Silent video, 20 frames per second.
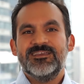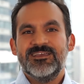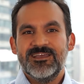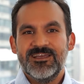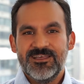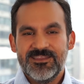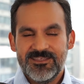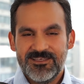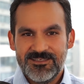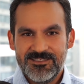
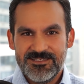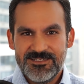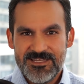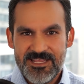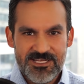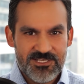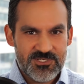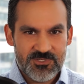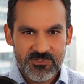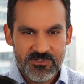Yeah.
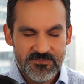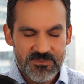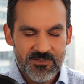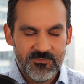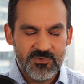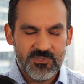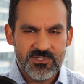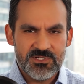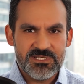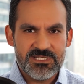Nature of
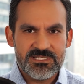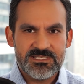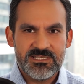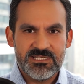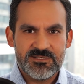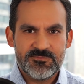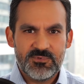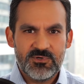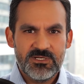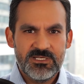numbers.
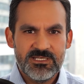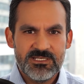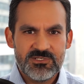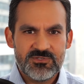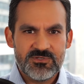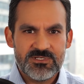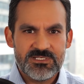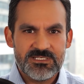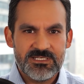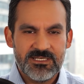It's pretty
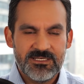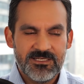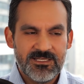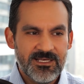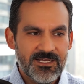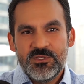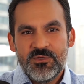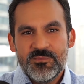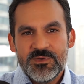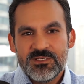interesting.
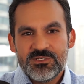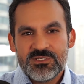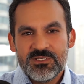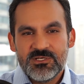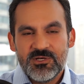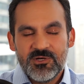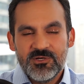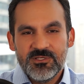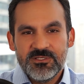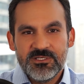You mentioned
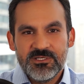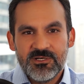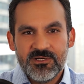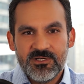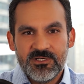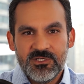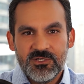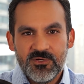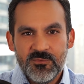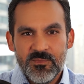earlier
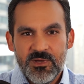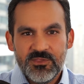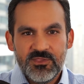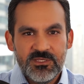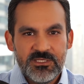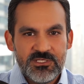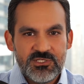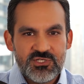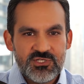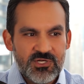your
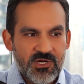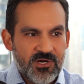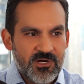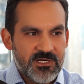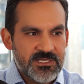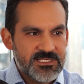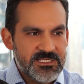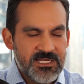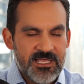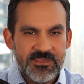monthly
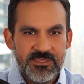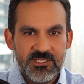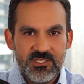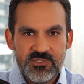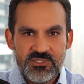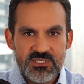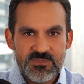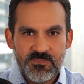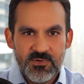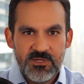charts, and I think you
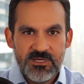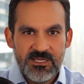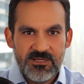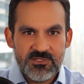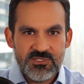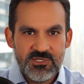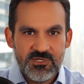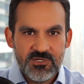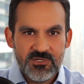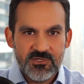just put
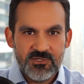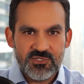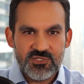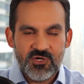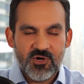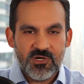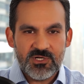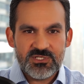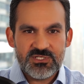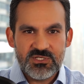out your
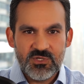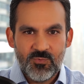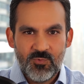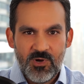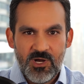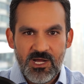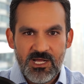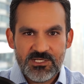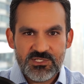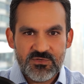charts to
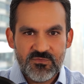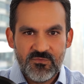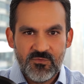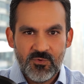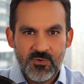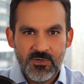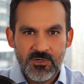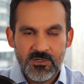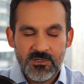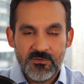watch
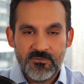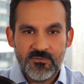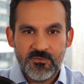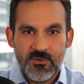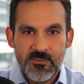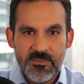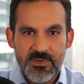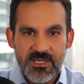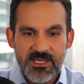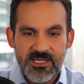for
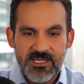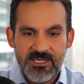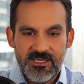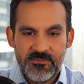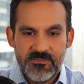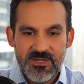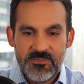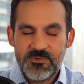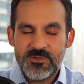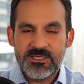May.
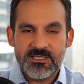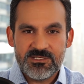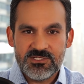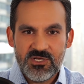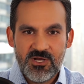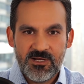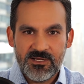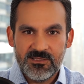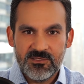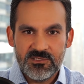Maybe we can
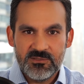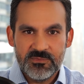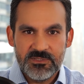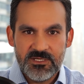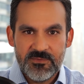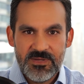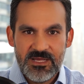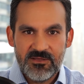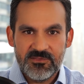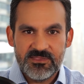talk a little bit
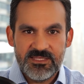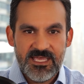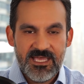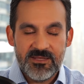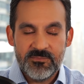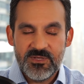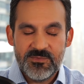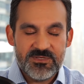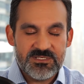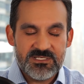about
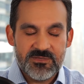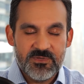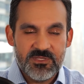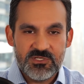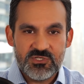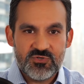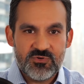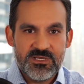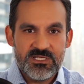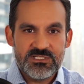that. Maybe some of the
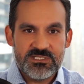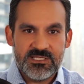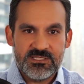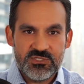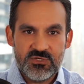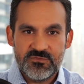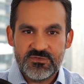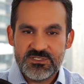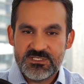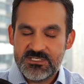trends that
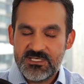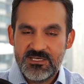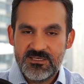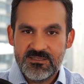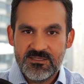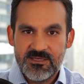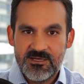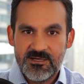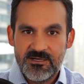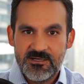you've seen
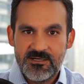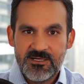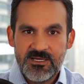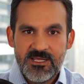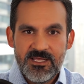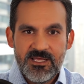there.